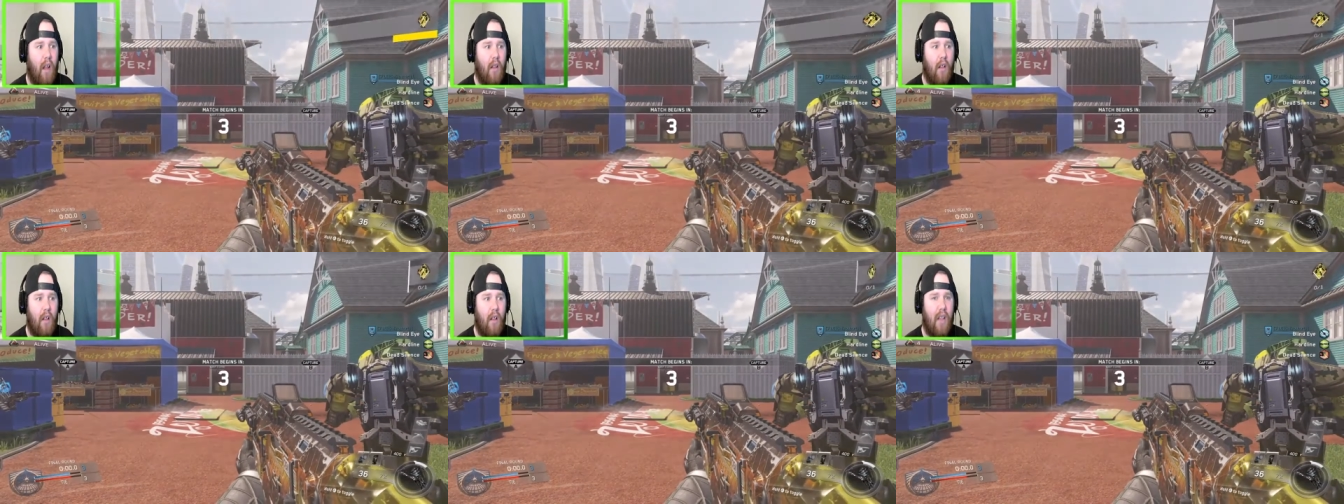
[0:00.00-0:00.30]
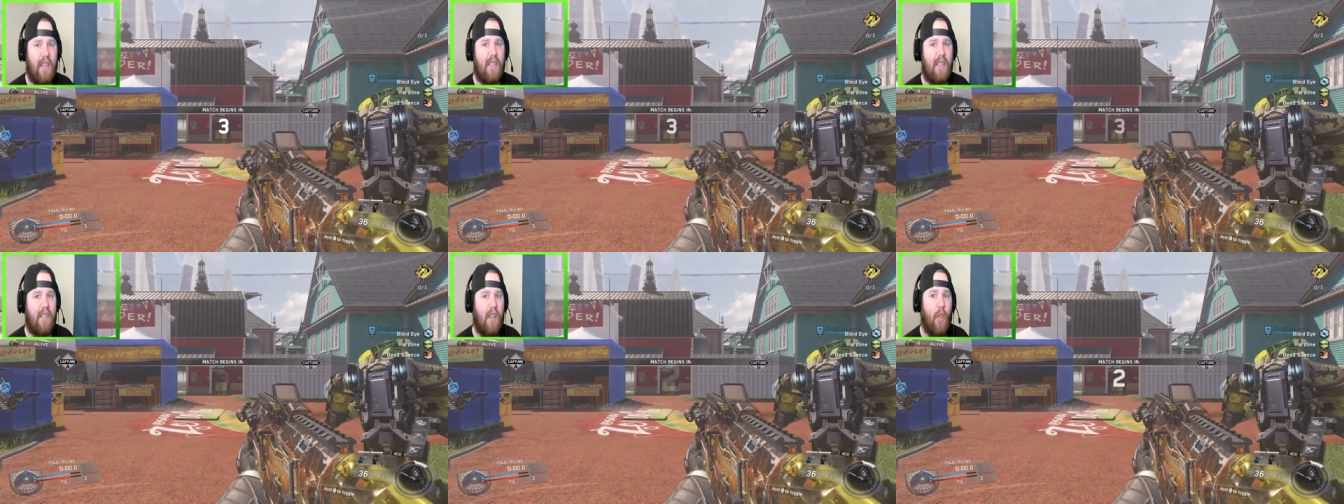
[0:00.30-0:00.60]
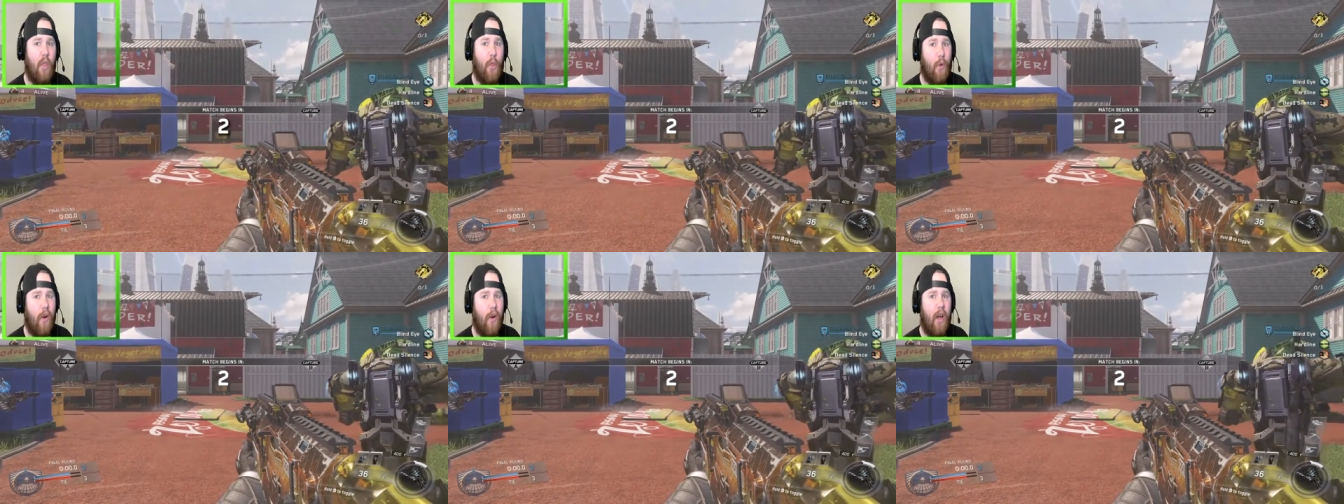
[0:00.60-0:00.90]
less than
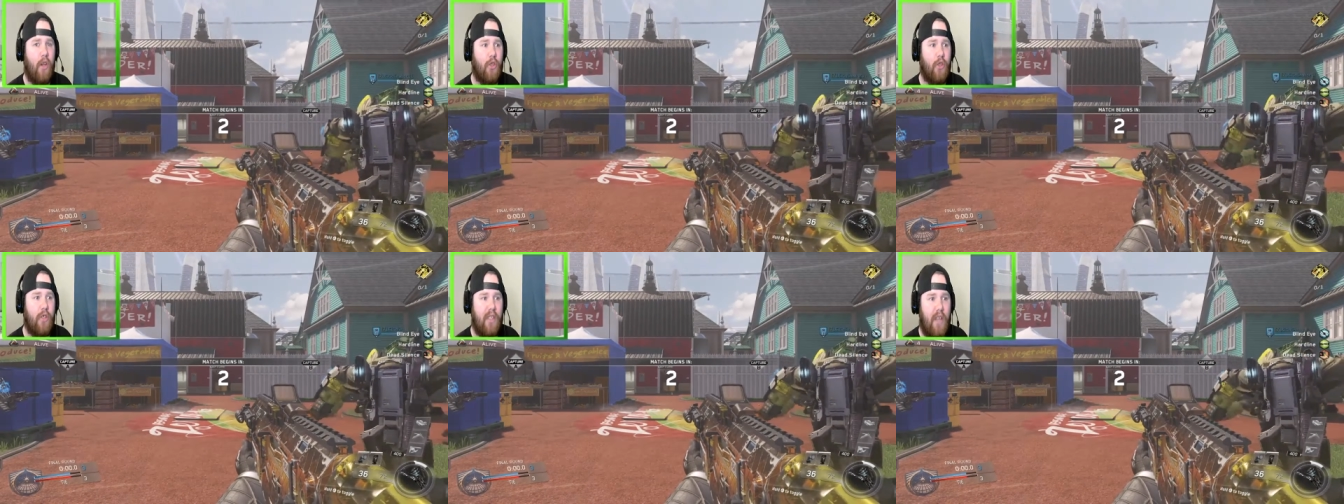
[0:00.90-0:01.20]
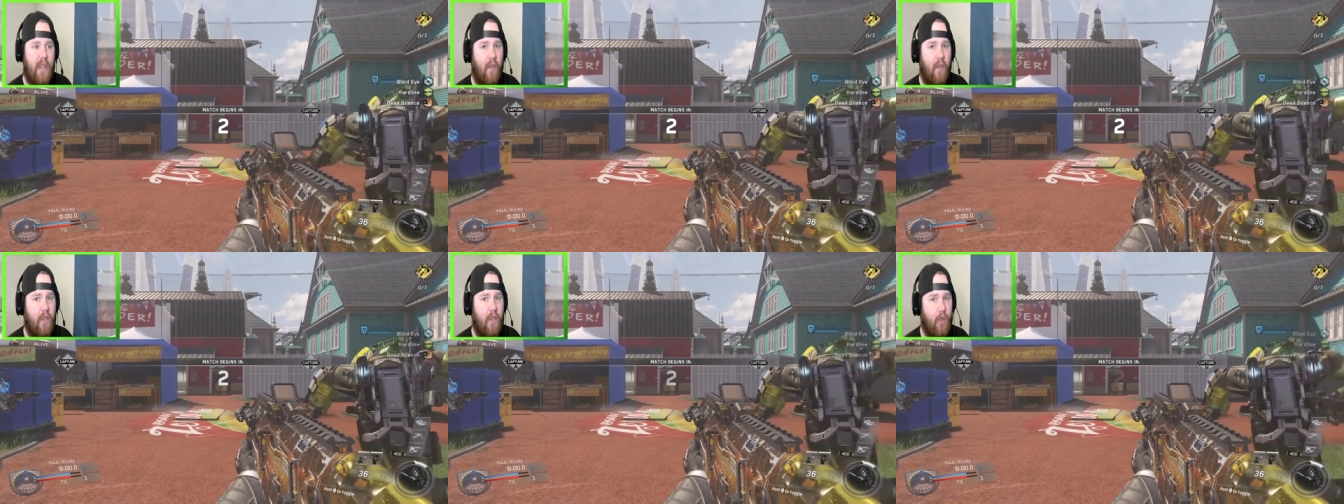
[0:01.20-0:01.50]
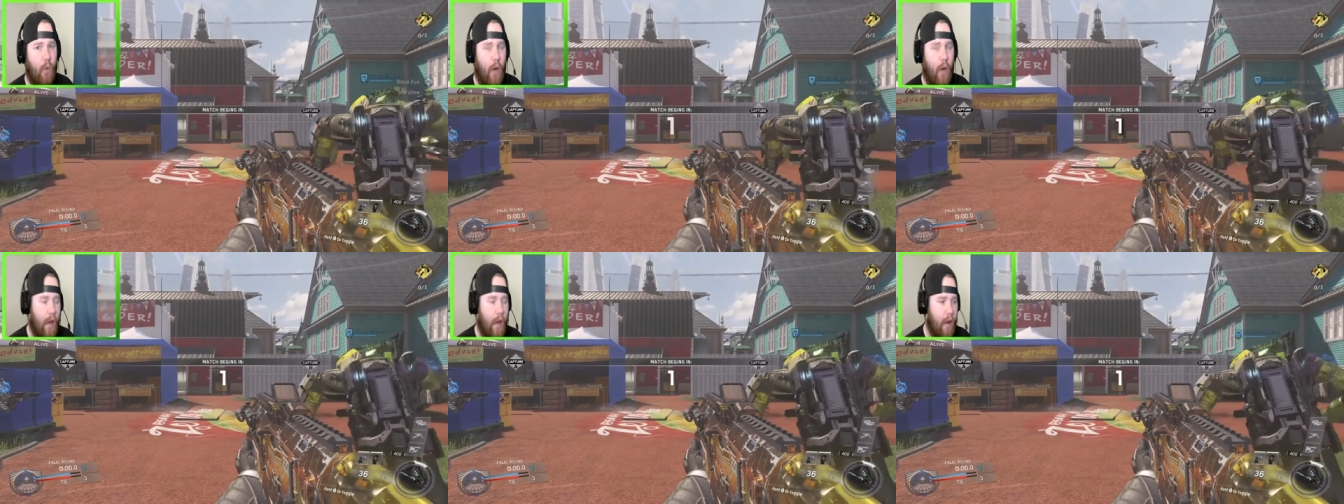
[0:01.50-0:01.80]
300 salvage
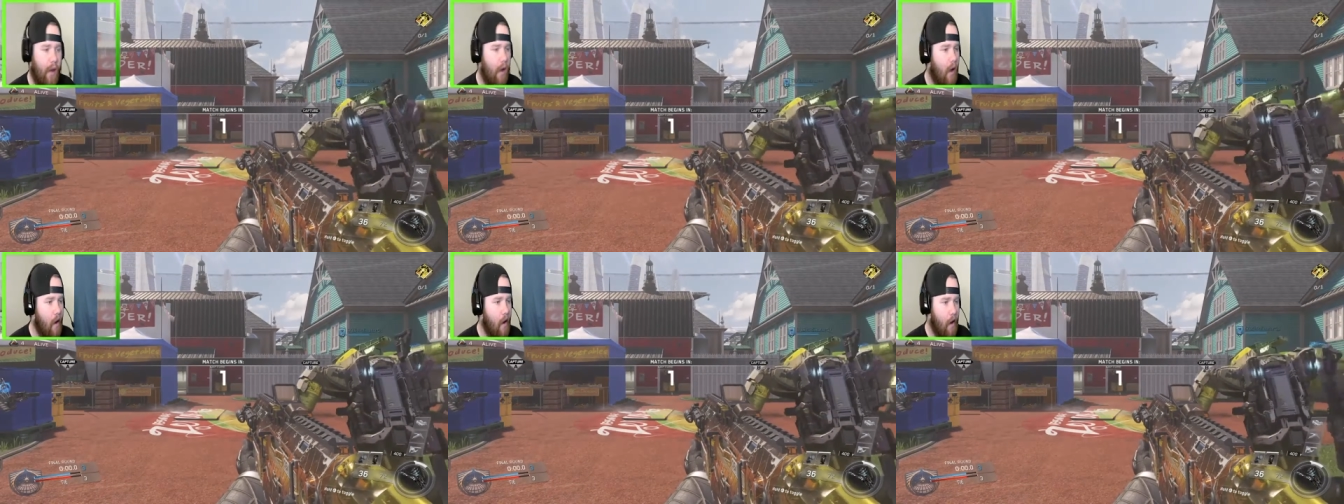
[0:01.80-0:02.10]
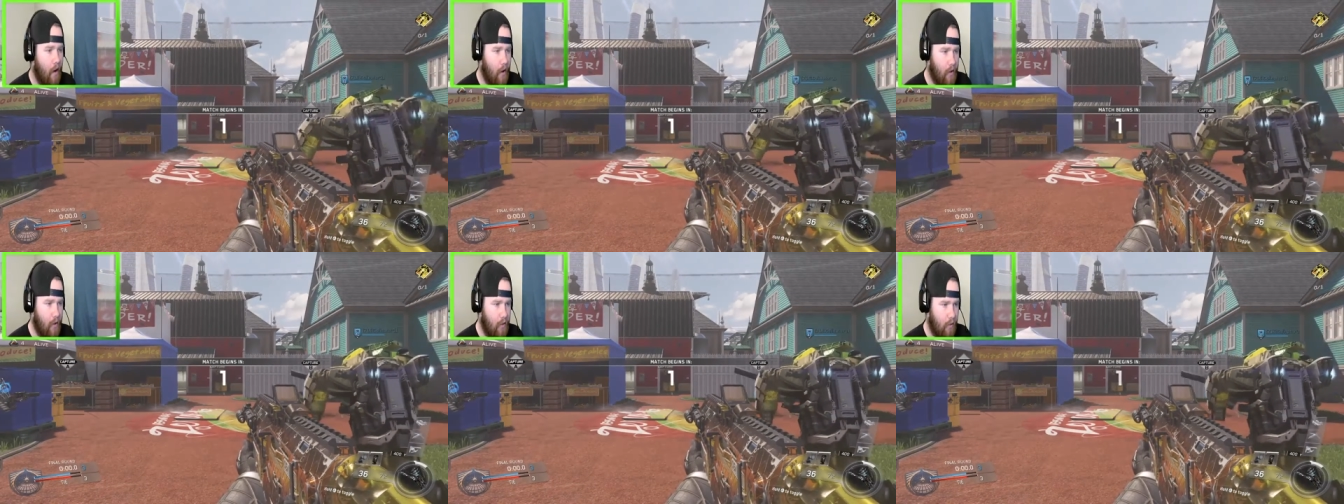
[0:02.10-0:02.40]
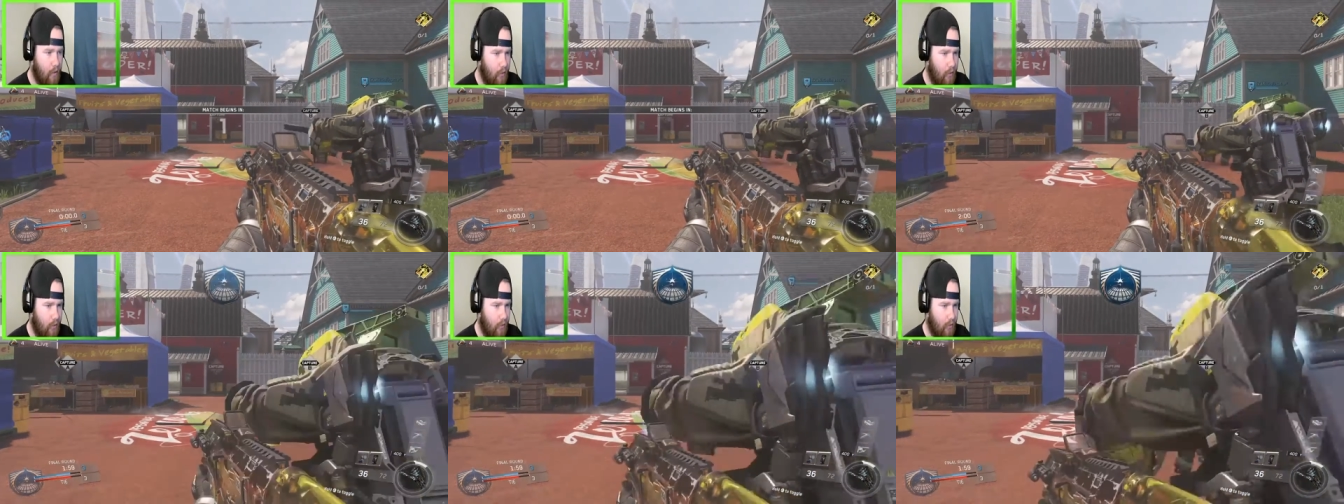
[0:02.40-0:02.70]
away.
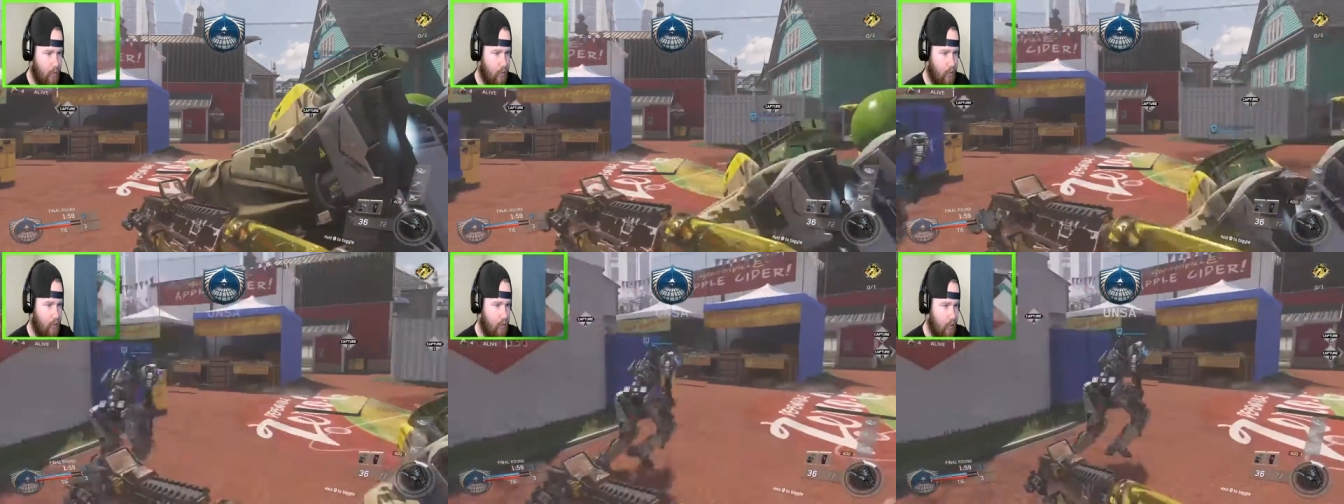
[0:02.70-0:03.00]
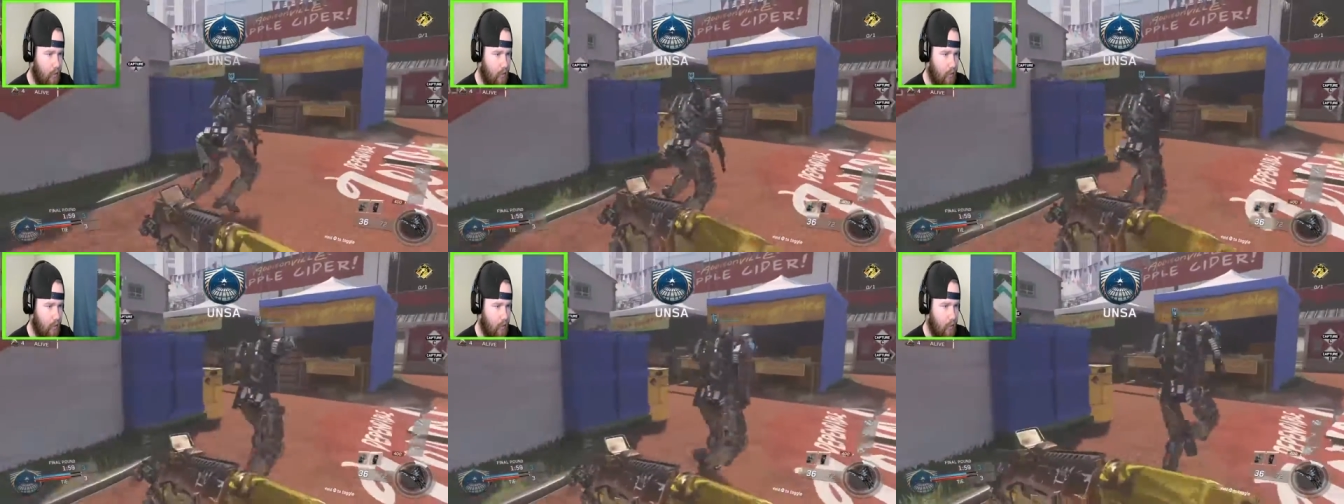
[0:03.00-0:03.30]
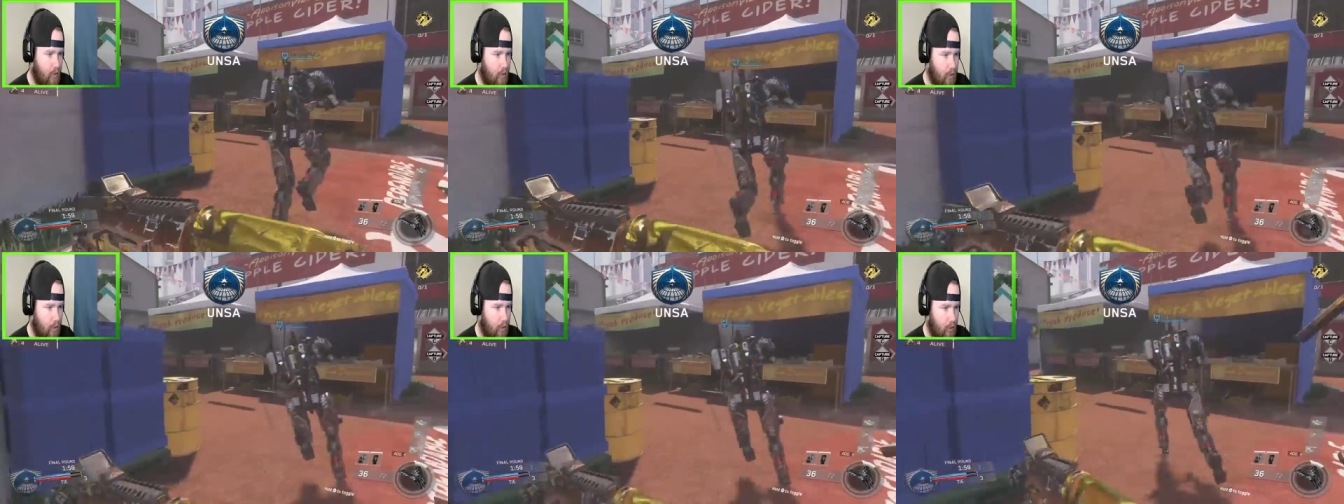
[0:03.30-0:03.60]
Capture the
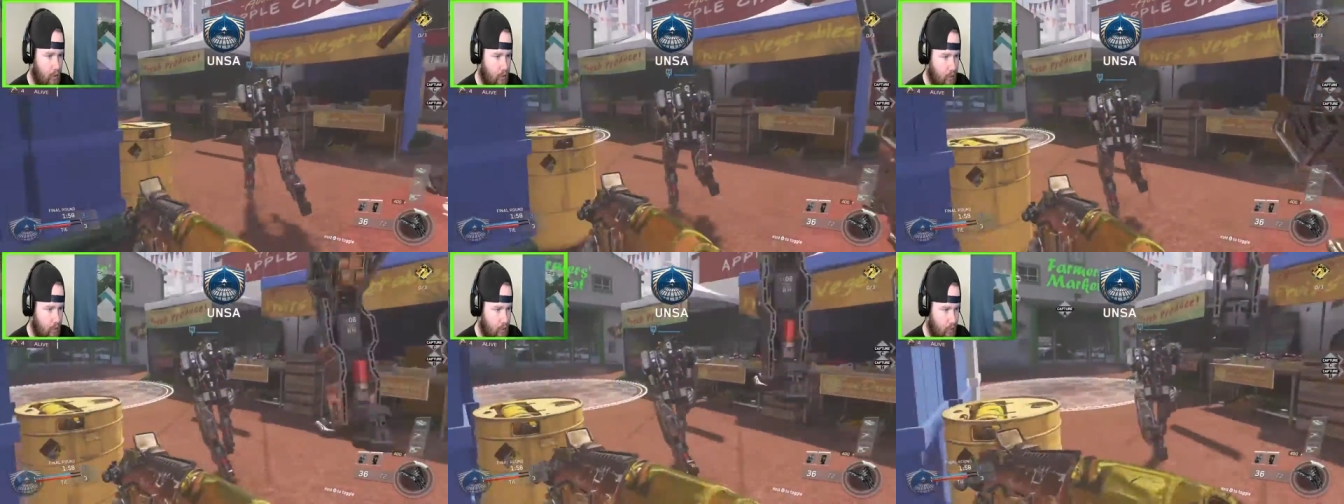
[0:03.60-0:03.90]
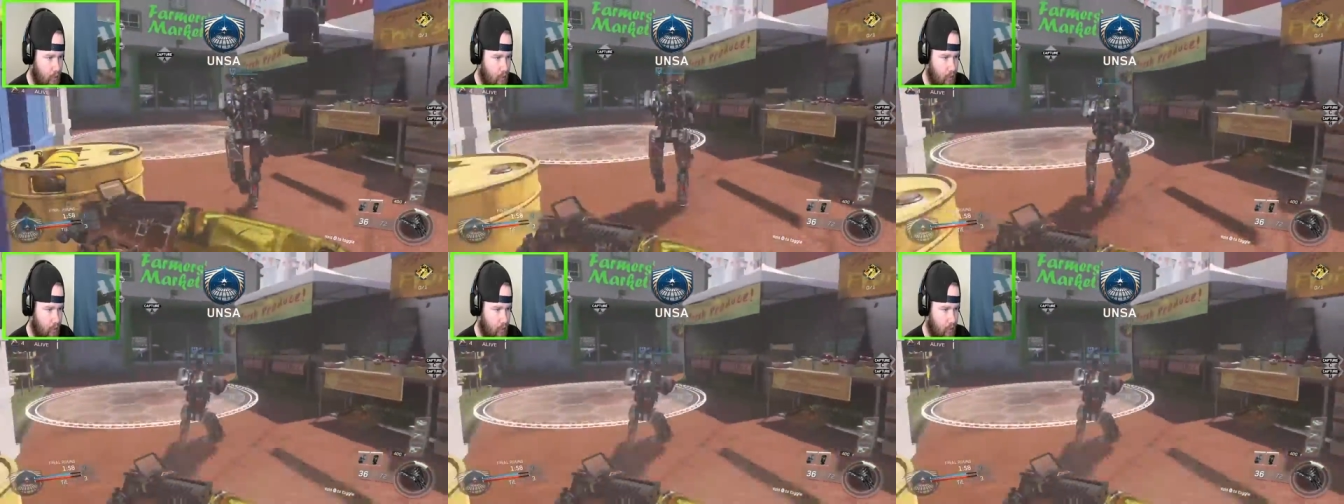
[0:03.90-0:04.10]
objectives, team.